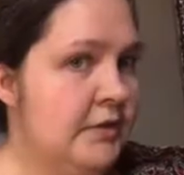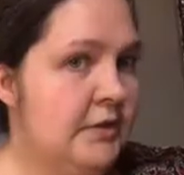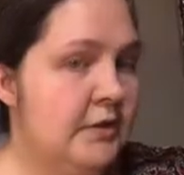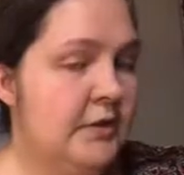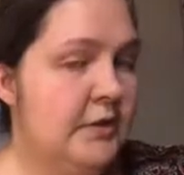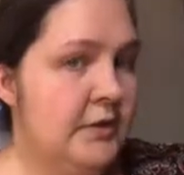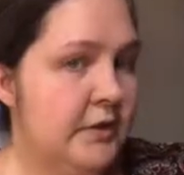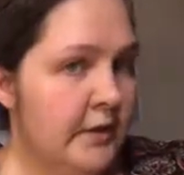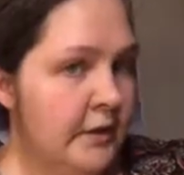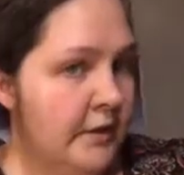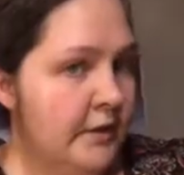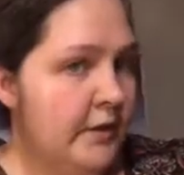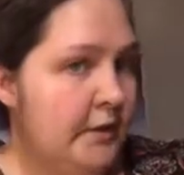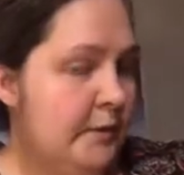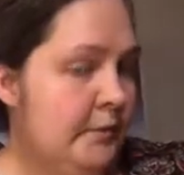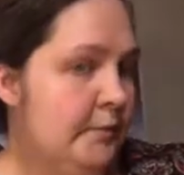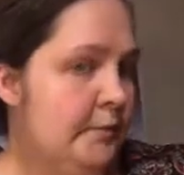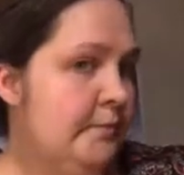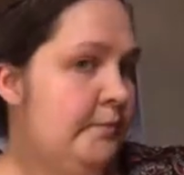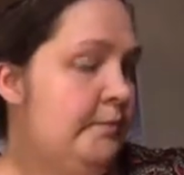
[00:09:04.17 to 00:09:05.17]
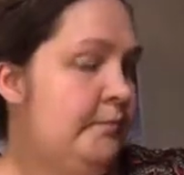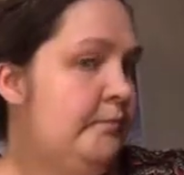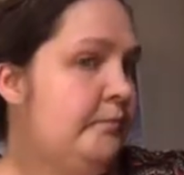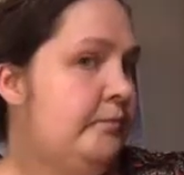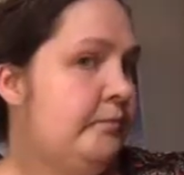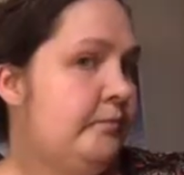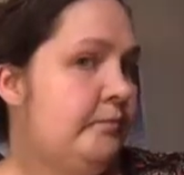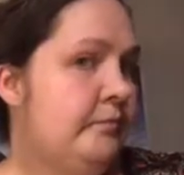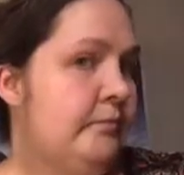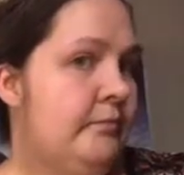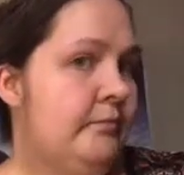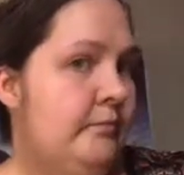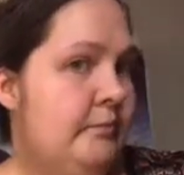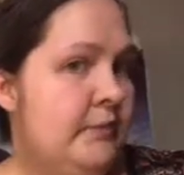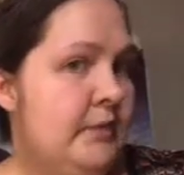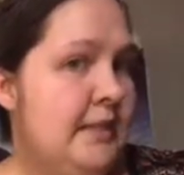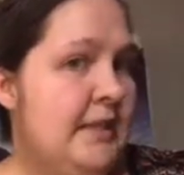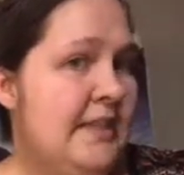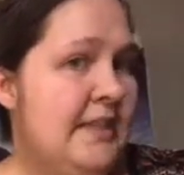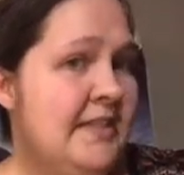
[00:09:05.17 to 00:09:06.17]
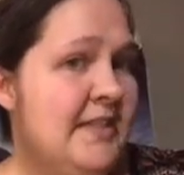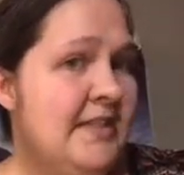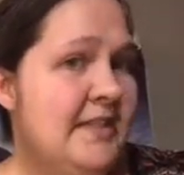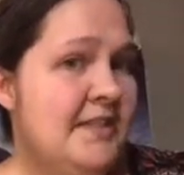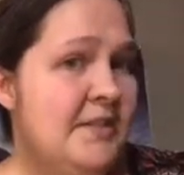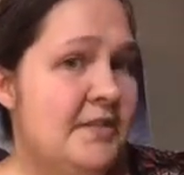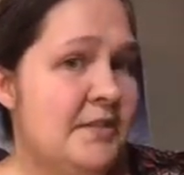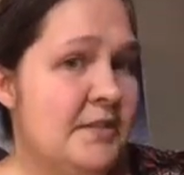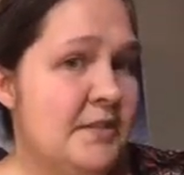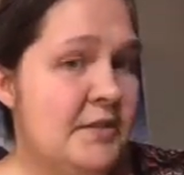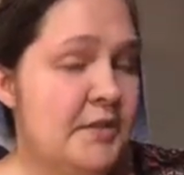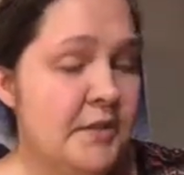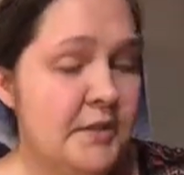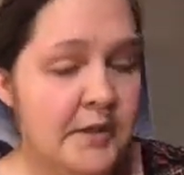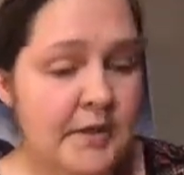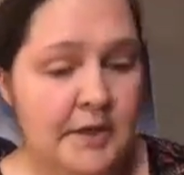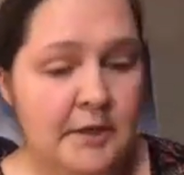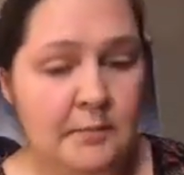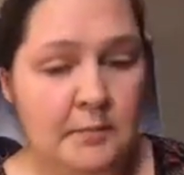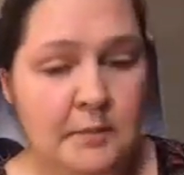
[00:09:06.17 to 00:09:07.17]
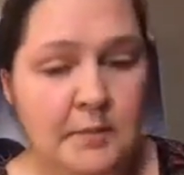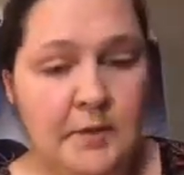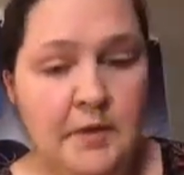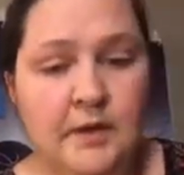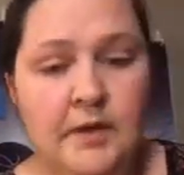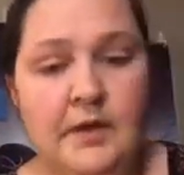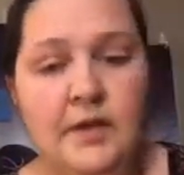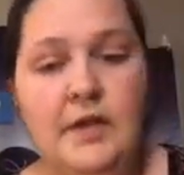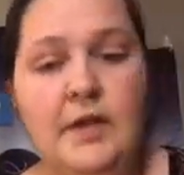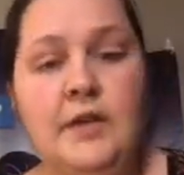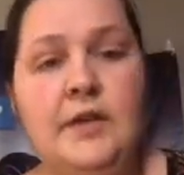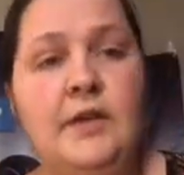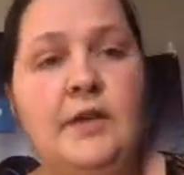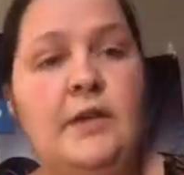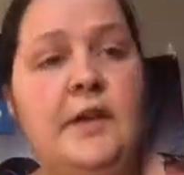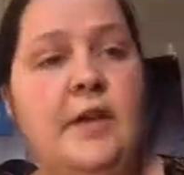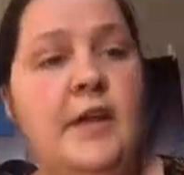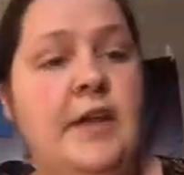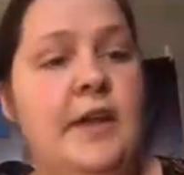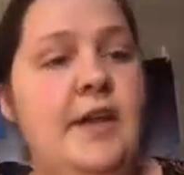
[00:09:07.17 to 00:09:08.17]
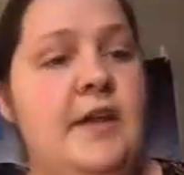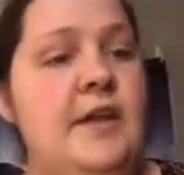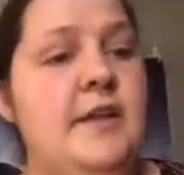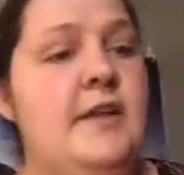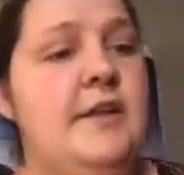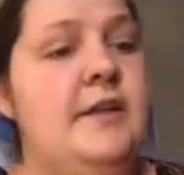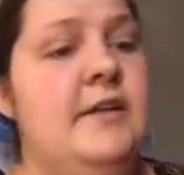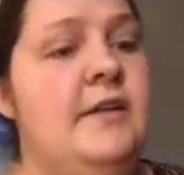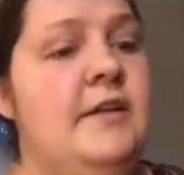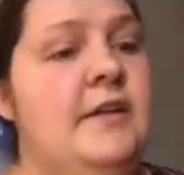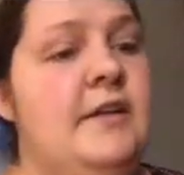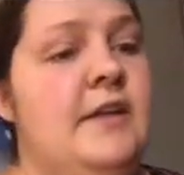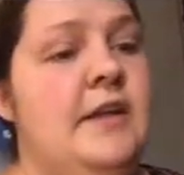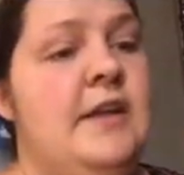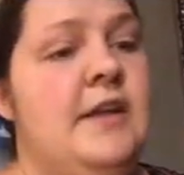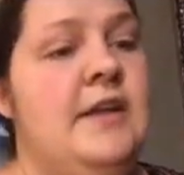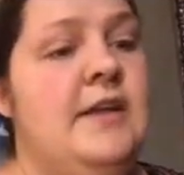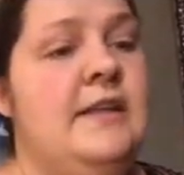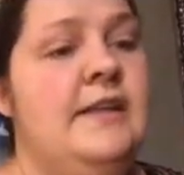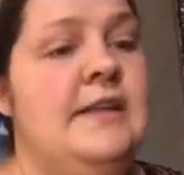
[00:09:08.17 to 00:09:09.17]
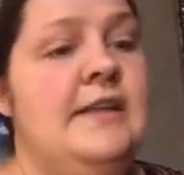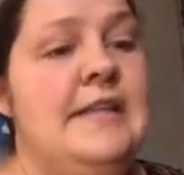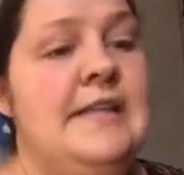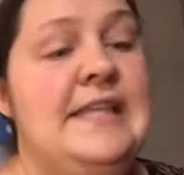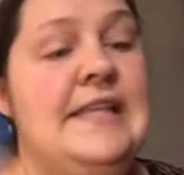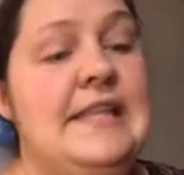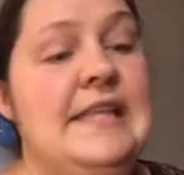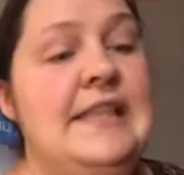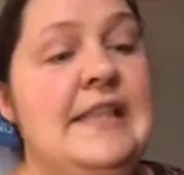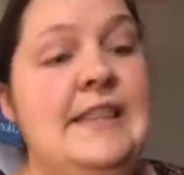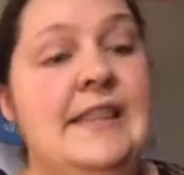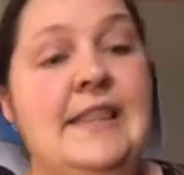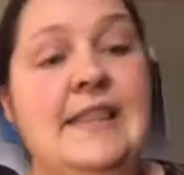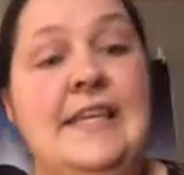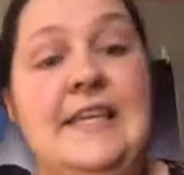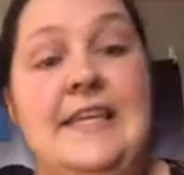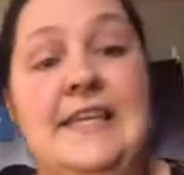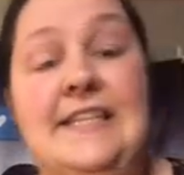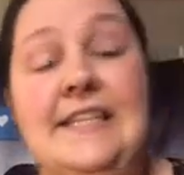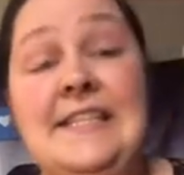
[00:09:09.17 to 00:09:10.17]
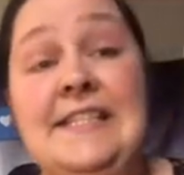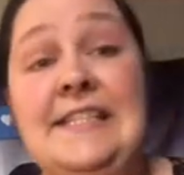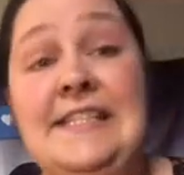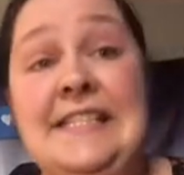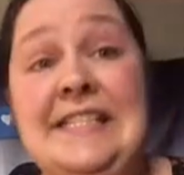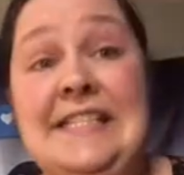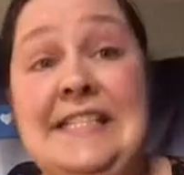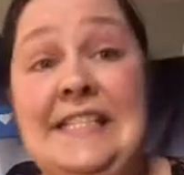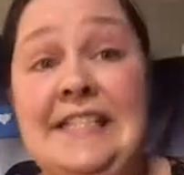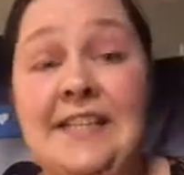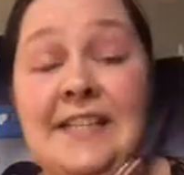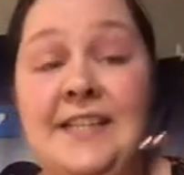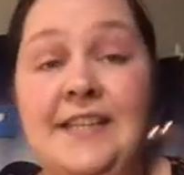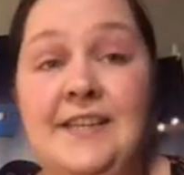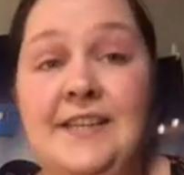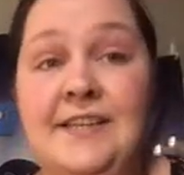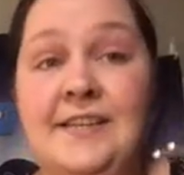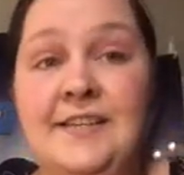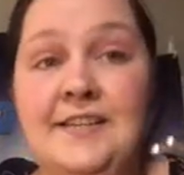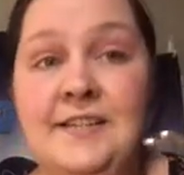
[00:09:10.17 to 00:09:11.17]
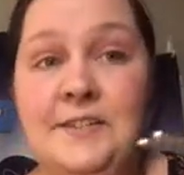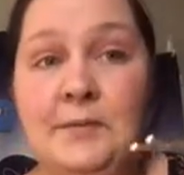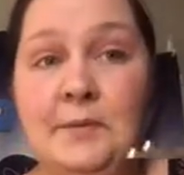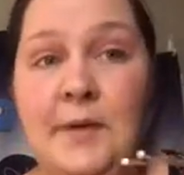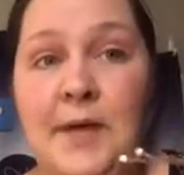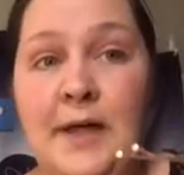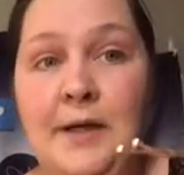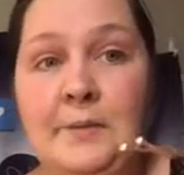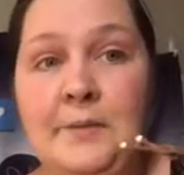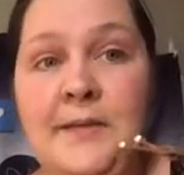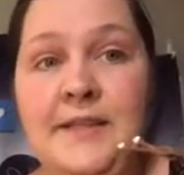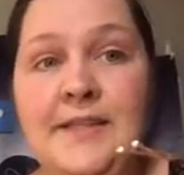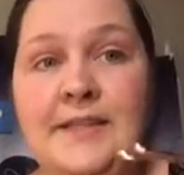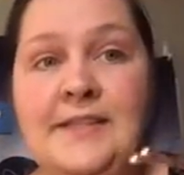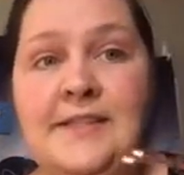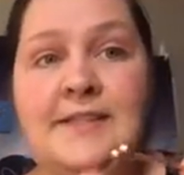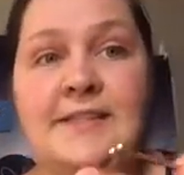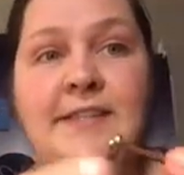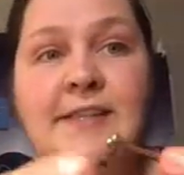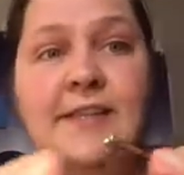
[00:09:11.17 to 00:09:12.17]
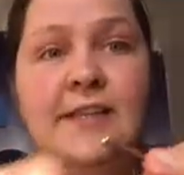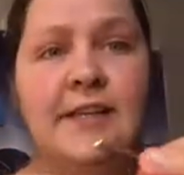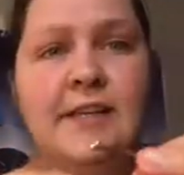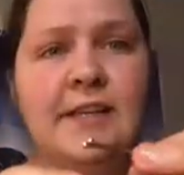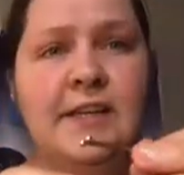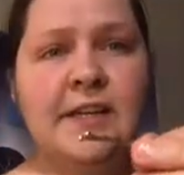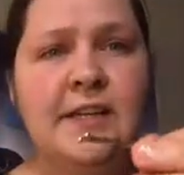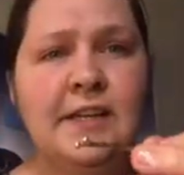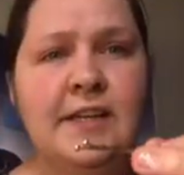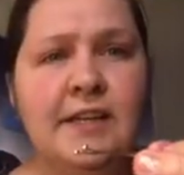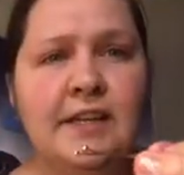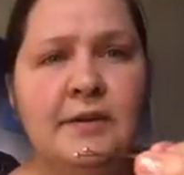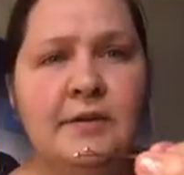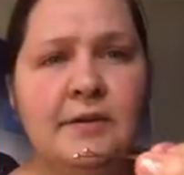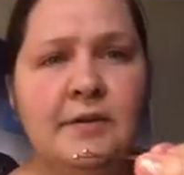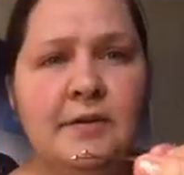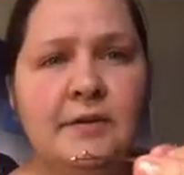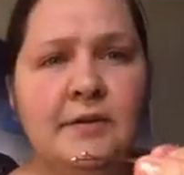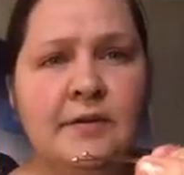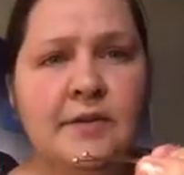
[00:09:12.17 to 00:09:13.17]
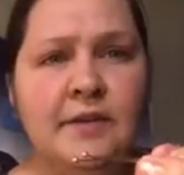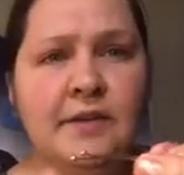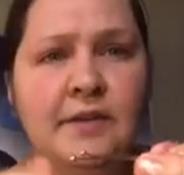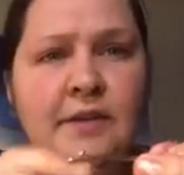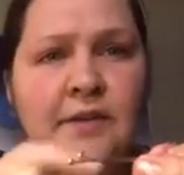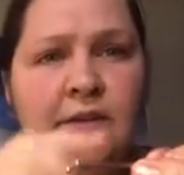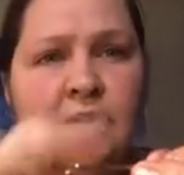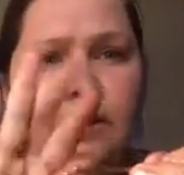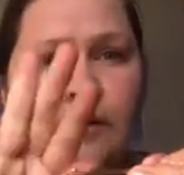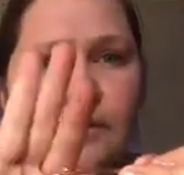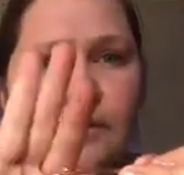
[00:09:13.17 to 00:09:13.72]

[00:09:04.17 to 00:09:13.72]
sure it doesn't scrape your head. These deluxe bobbies, I don't know, there you